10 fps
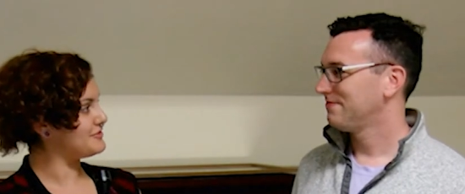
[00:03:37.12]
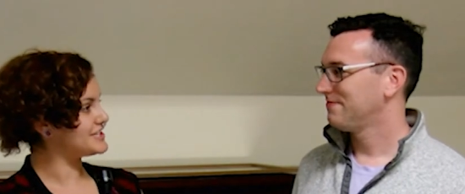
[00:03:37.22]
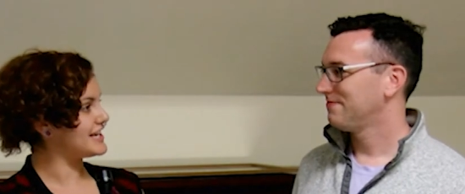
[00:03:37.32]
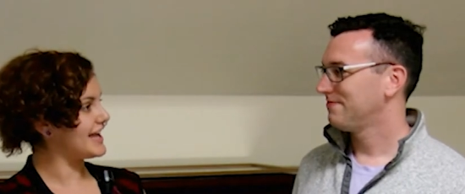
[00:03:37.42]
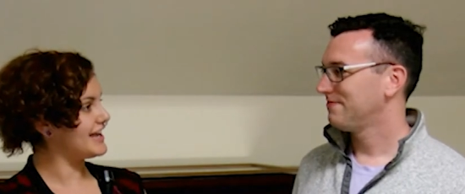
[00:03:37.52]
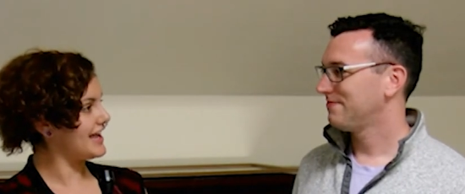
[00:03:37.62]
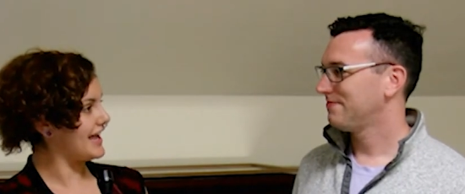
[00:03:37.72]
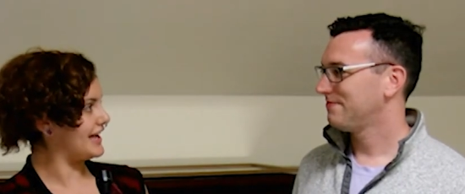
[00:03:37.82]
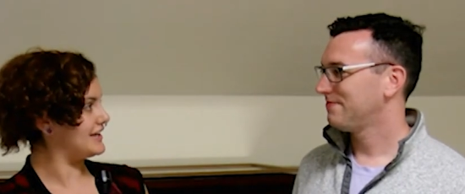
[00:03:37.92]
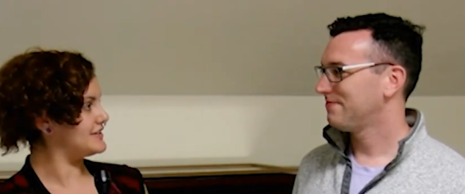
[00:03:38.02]
Speaker 1: you today.
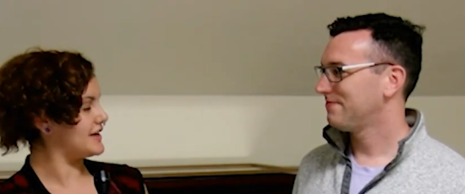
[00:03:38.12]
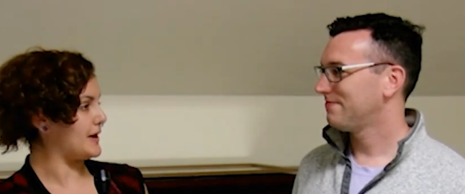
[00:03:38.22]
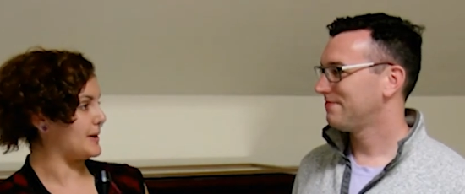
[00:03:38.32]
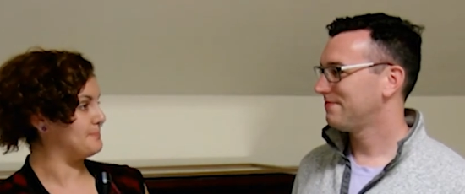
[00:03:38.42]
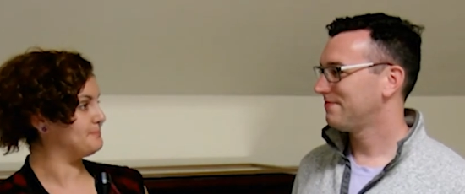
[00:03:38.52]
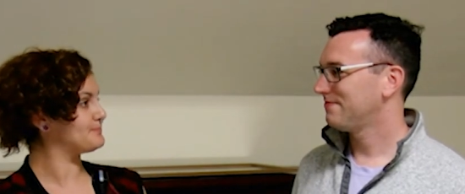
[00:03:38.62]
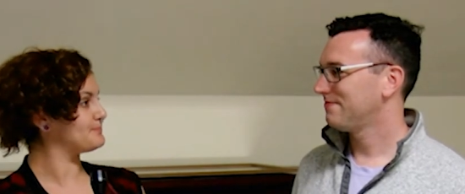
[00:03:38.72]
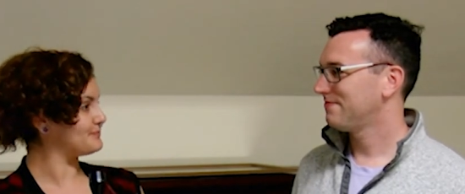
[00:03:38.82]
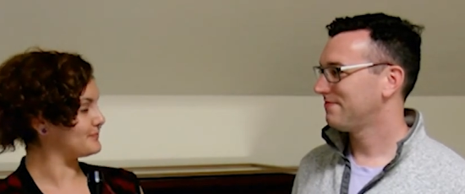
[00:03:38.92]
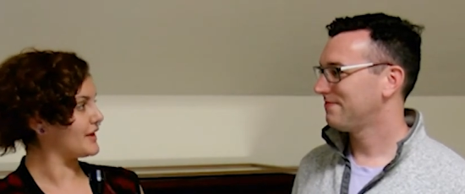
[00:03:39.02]
And
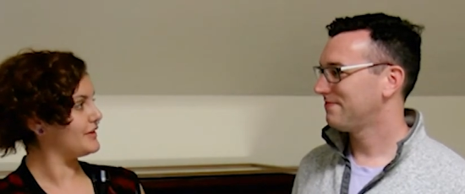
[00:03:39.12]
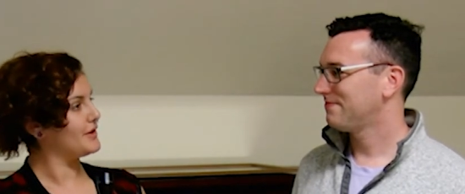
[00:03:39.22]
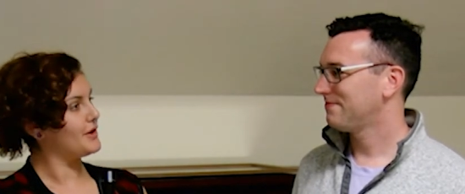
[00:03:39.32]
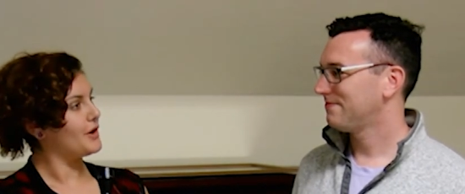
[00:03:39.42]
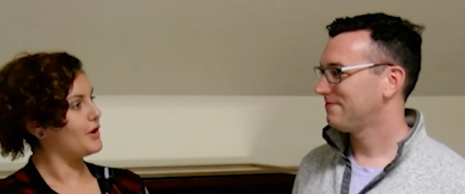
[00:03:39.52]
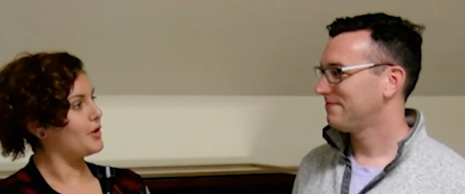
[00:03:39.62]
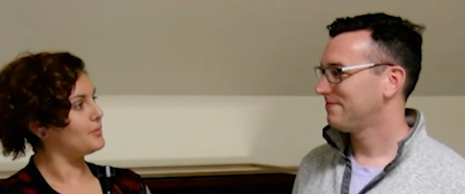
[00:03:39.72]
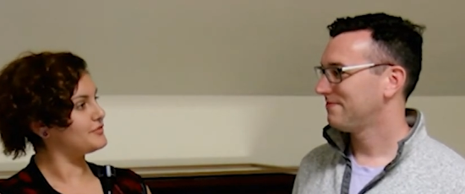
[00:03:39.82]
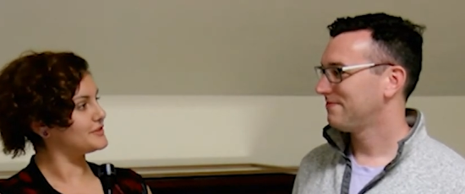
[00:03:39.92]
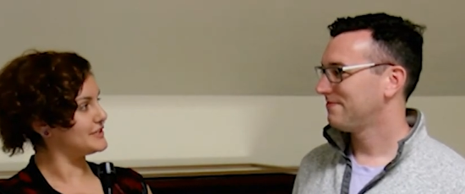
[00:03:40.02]
um,
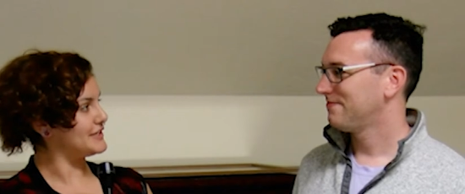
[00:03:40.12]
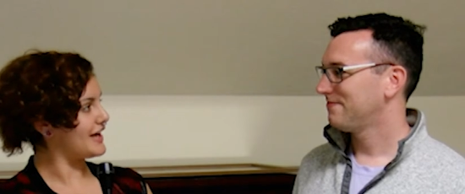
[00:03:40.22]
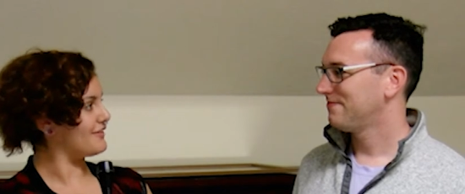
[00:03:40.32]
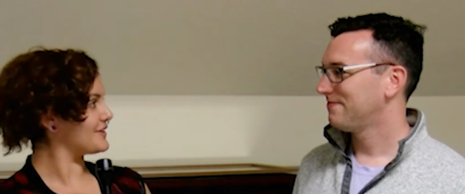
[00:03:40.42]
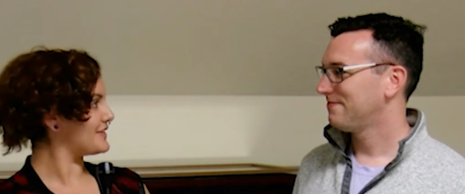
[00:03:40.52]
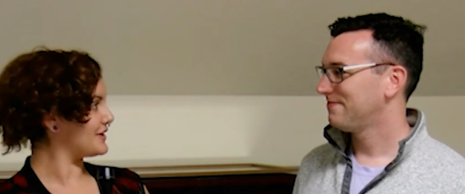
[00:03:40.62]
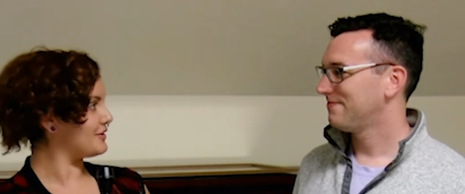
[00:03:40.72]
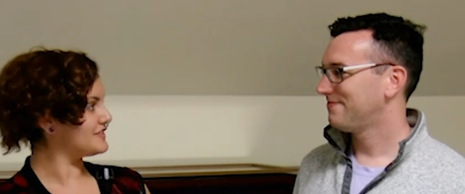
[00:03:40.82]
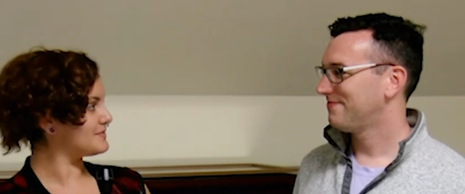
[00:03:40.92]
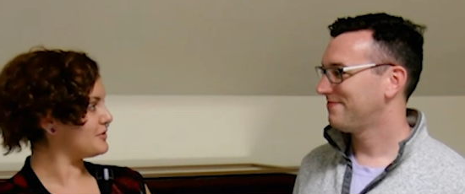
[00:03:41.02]
hopefully, everything
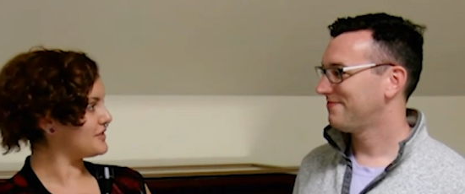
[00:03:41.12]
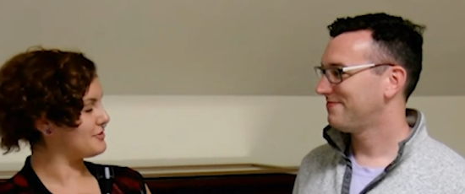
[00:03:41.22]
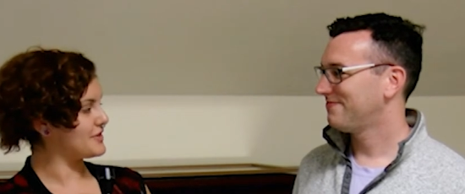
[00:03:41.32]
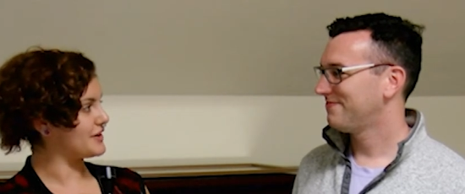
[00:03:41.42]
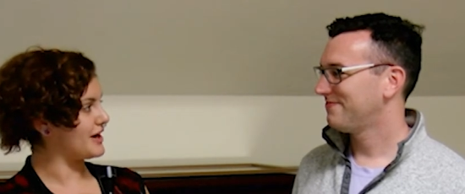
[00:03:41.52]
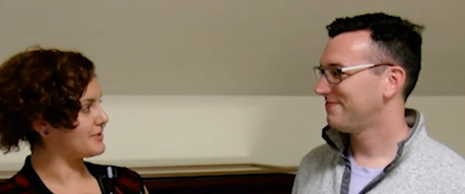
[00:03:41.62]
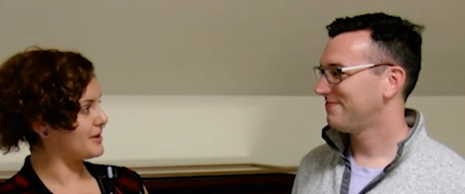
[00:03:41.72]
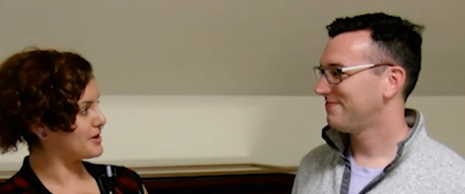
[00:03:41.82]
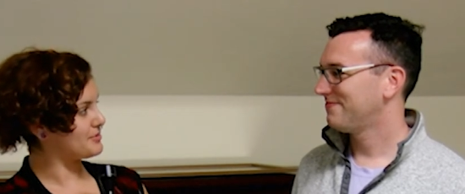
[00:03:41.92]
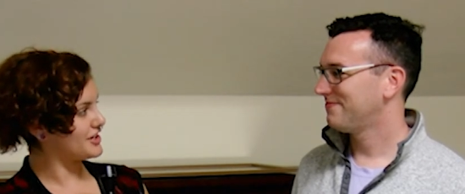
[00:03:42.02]
goes smoothly with your
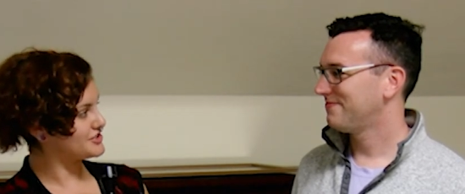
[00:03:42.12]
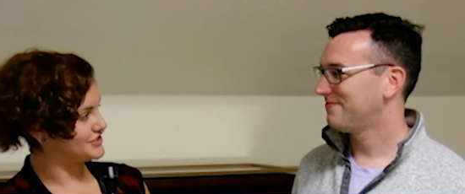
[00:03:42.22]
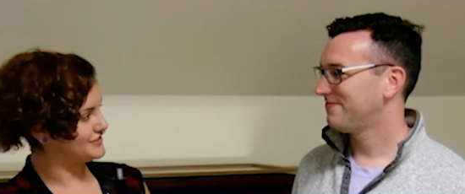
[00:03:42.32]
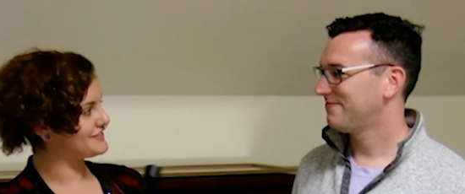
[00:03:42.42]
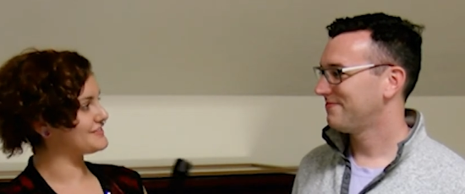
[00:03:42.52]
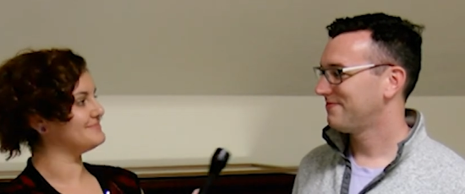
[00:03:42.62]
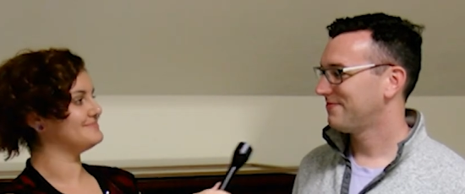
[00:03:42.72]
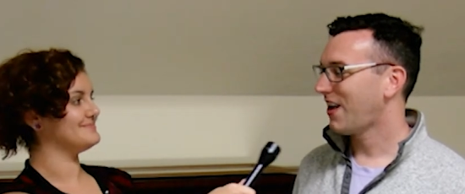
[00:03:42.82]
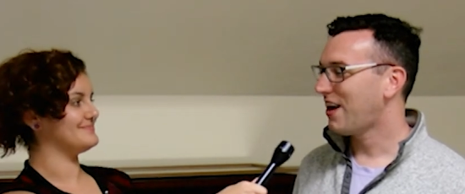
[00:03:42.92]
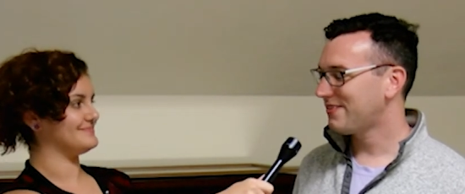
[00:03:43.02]
upcoming productions.
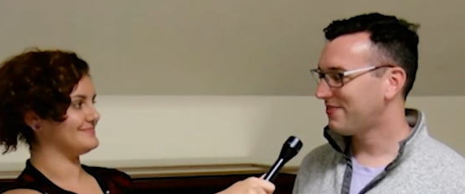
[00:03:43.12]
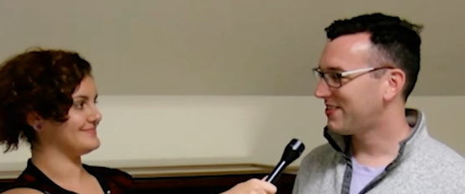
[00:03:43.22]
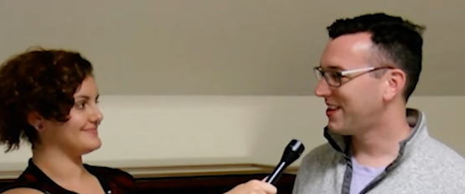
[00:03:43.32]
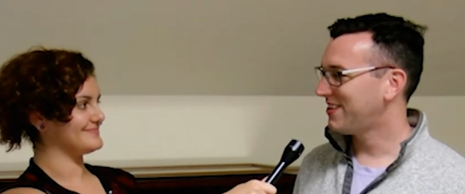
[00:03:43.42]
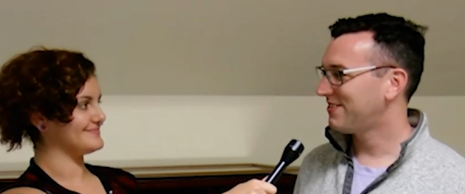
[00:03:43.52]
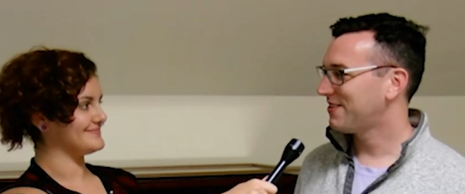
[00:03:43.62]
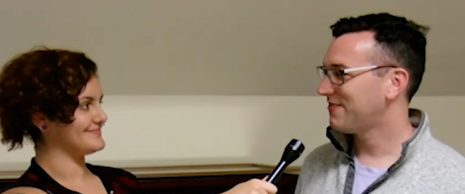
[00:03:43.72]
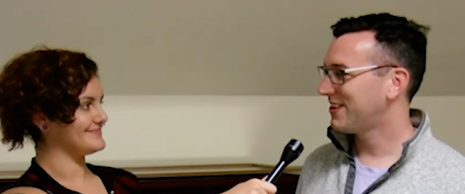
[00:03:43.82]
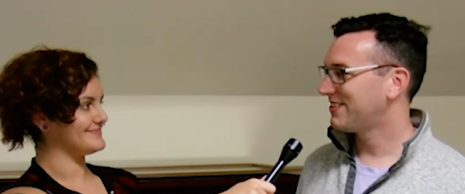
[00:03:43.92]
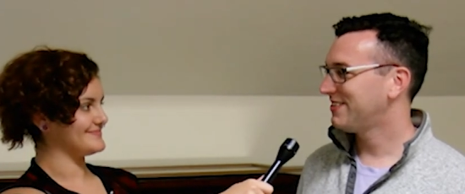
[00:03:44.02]
Speaker 2: Awesome. Thank you
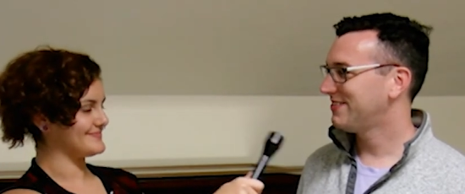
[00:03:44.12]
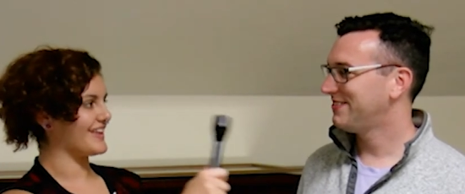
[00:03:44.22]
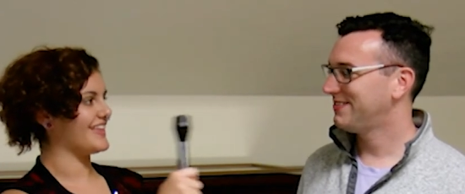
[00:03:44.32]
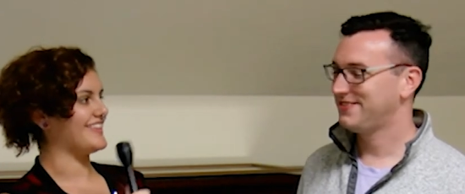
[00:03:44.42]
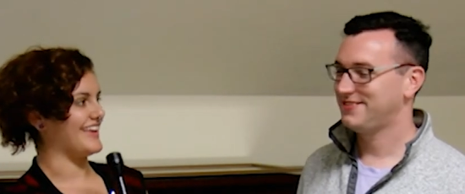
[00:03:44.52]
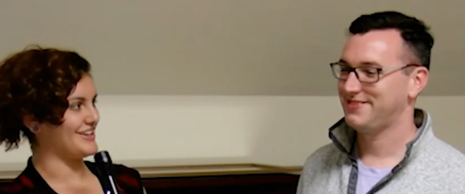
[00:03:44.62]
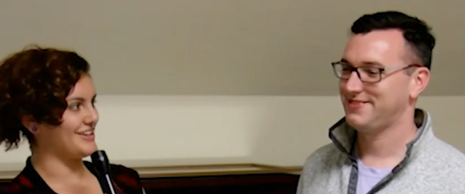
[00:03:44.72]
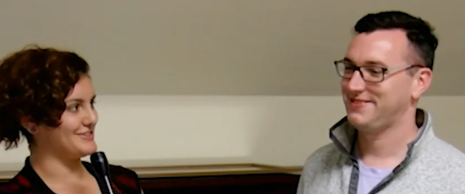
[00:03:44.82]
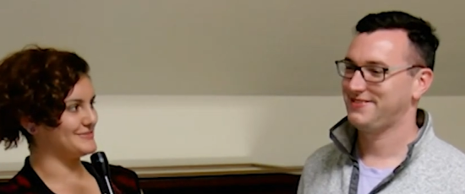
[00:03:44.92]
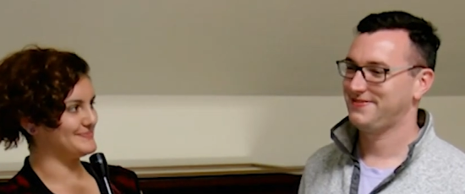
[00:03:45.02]
so much.
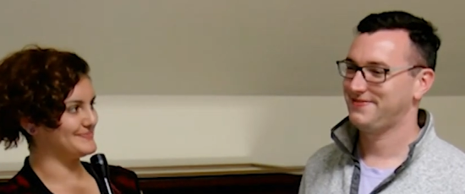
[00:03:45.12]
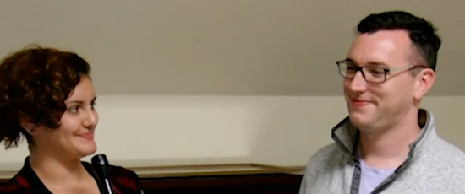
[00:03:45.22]
Thank
Speaker 1: you.